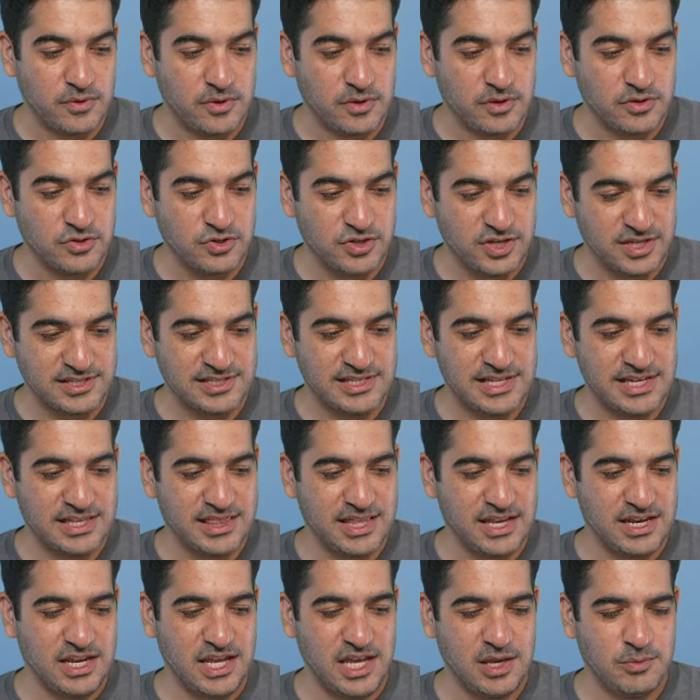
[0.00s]
just like the
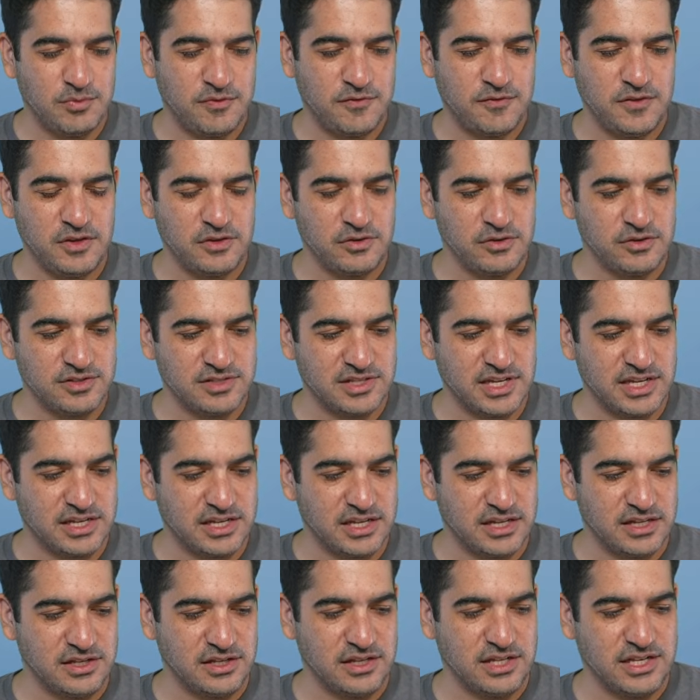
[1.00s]
name feels like
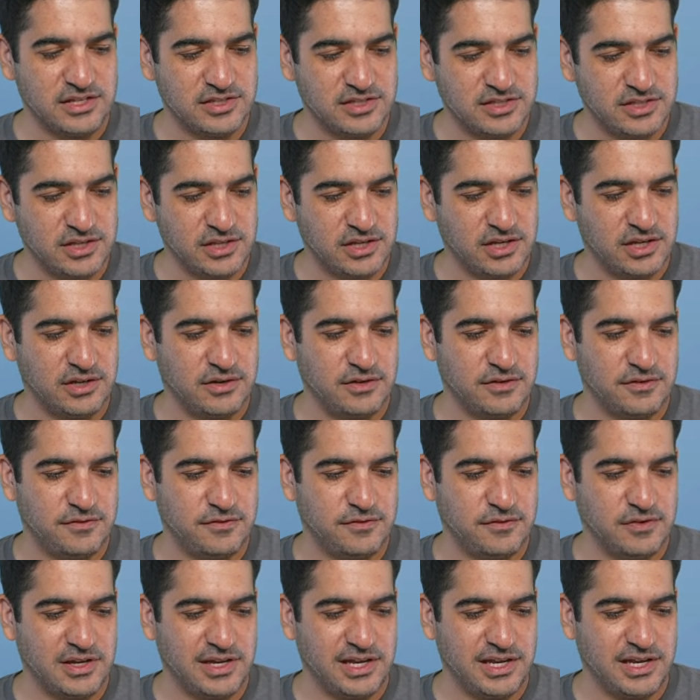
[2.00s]
a list of
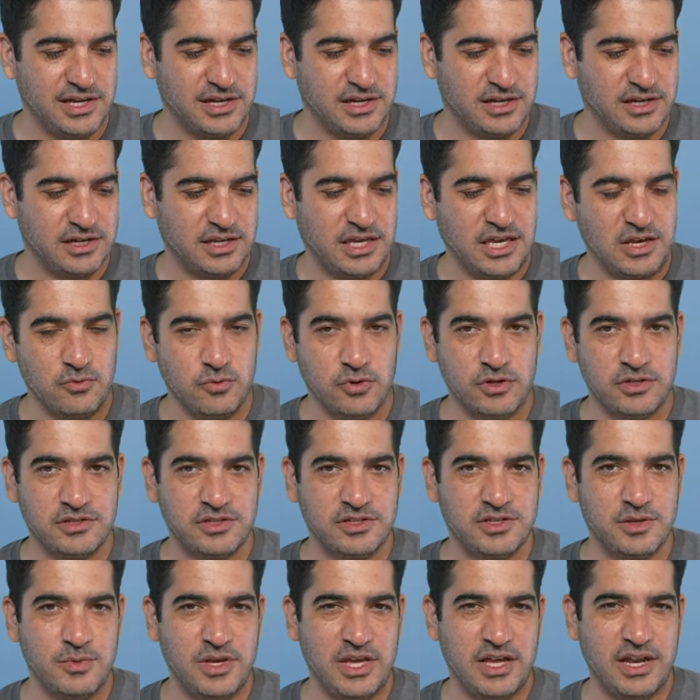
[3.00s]
keywords
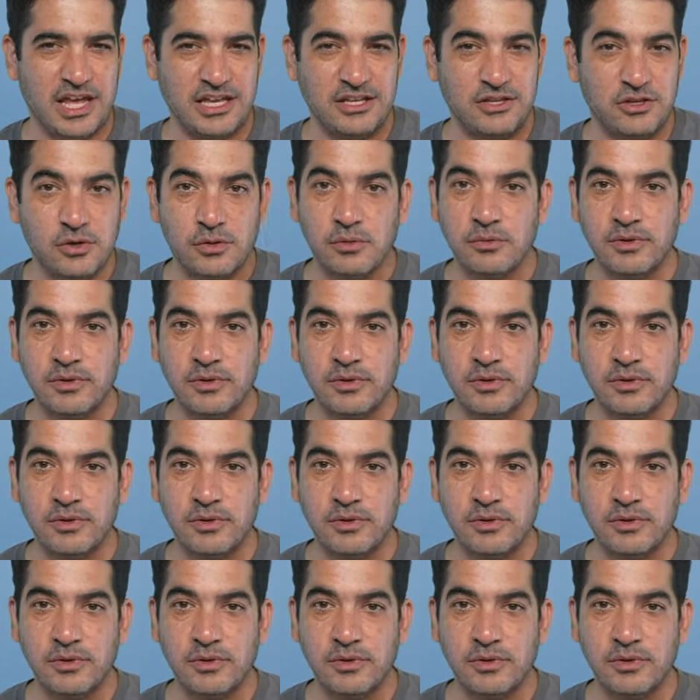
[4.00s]
to me, and I don't